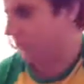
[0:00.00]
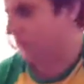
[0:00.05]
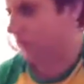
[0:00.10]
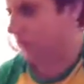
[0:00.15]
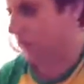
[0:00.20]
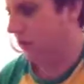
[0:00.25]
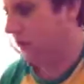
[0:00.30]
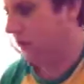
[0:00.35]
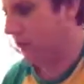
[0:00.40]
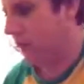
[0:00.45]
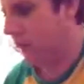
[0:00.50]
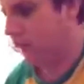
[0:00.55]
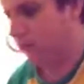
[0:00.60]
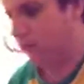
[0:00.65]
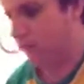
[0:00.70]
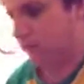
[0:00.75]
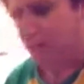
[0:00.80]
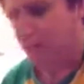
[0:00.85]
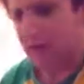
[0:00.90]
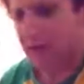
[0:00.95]
in terms of
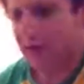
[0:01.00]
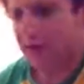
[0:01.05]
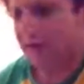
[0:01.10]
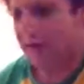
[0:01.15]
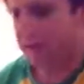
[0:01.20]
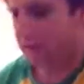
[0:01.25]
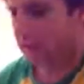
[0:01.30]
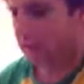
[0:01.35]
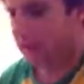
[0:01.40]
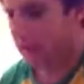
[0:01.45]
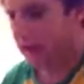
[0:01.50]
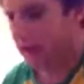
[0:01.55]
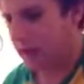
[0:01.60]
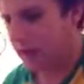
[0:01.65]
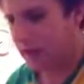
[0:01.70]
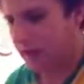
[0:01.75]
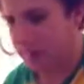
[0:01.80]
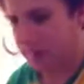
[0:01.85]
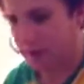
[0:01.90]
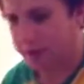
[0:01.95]
the flavours
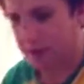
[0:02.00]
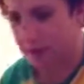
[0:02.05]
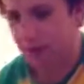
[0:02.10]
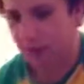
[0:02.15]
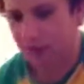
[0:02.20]
kicking about